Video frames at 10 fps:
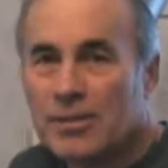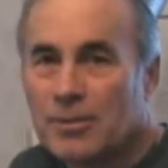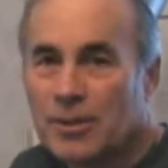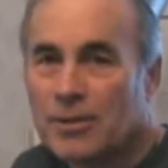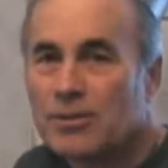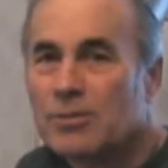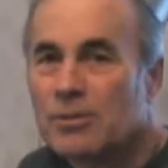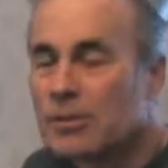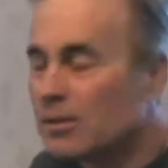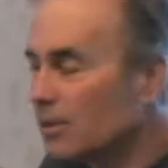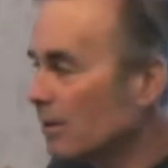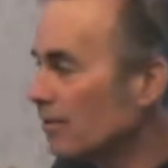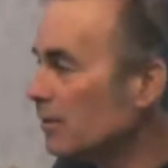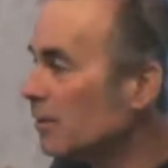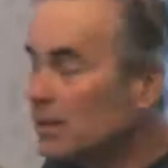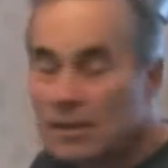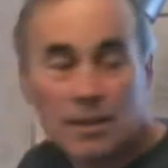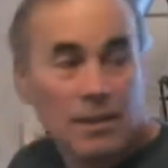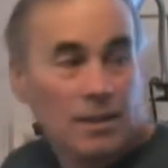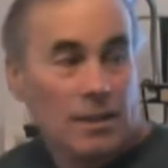Tomorrow's 2011.
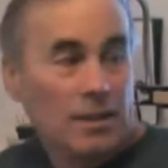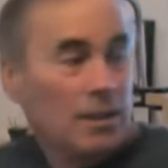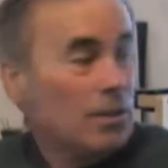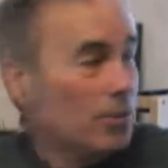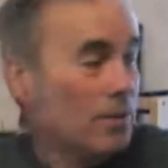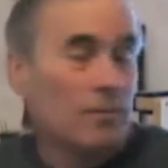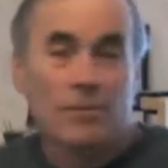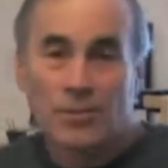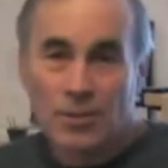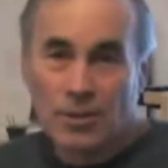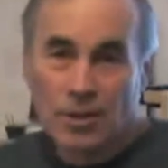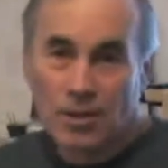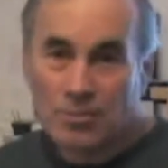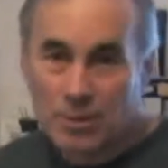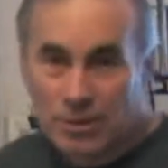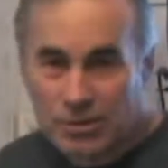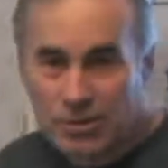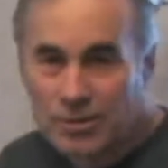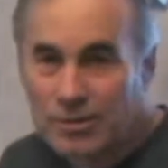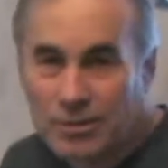We have a full-on
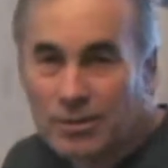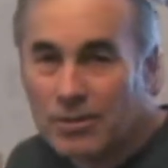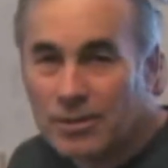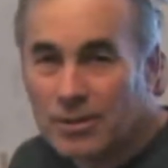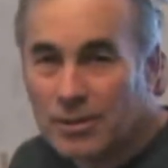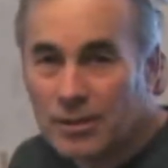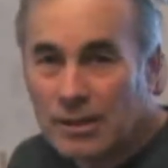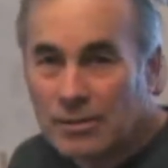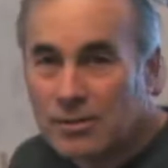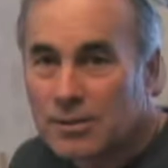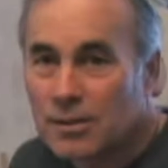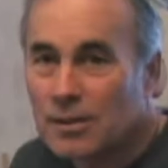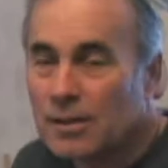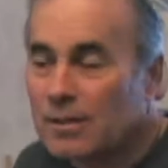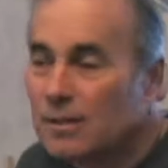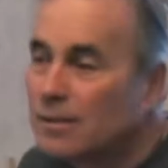blizzard going on outside.